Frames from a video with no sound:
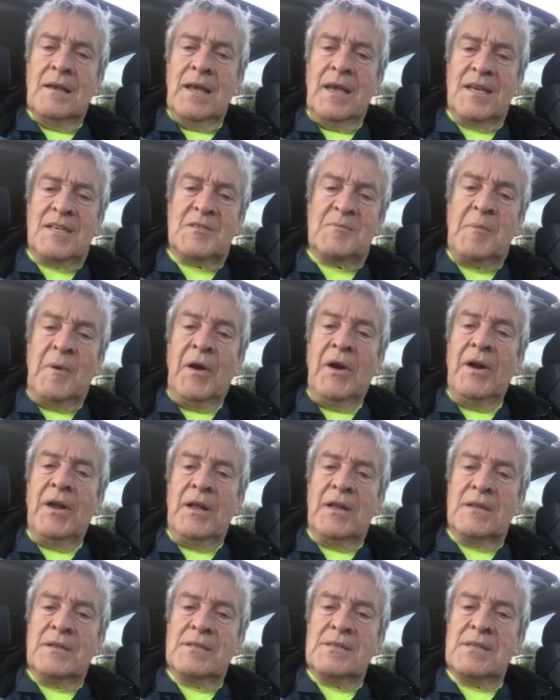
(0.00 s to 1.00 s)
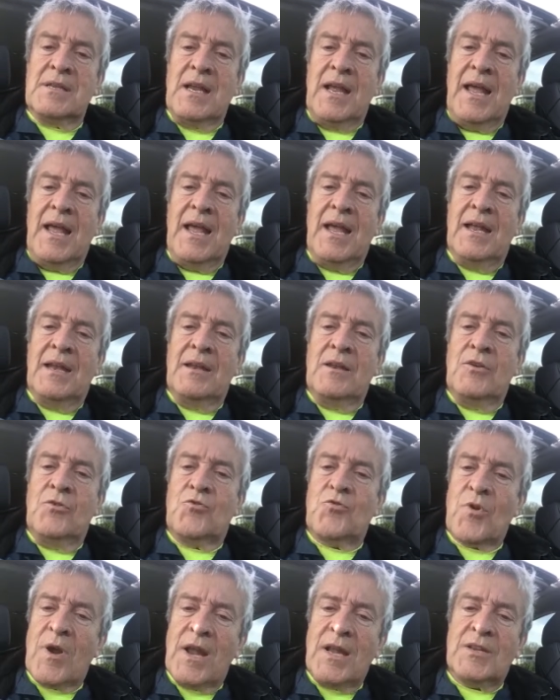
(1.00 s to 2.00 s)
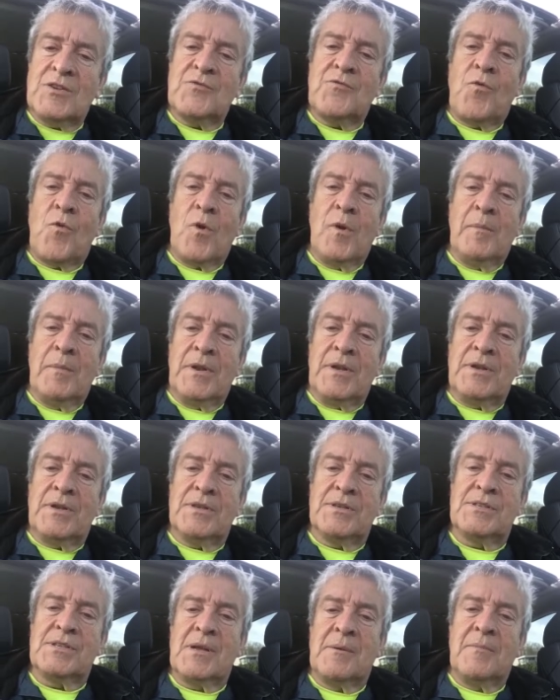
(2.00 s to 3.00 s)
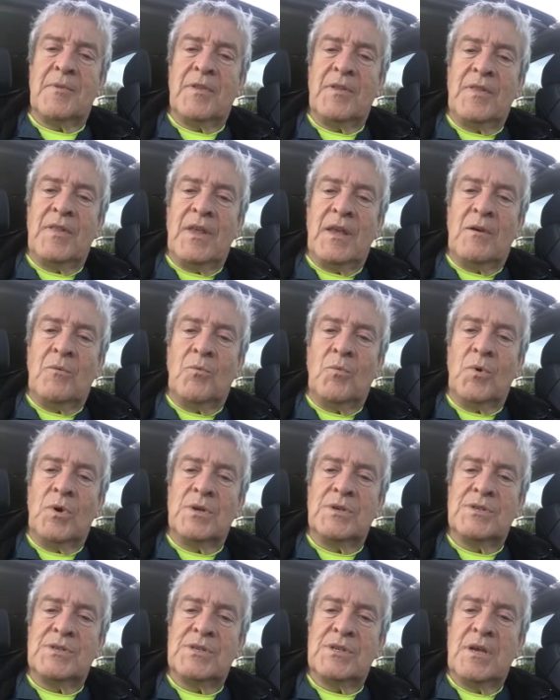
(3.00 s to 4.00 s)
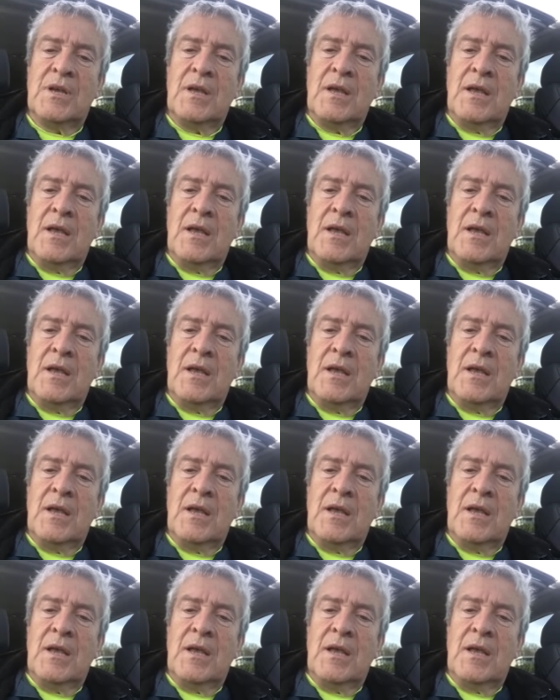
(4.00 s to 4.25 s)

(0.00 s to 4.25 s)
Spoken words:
experience and transform it to something that was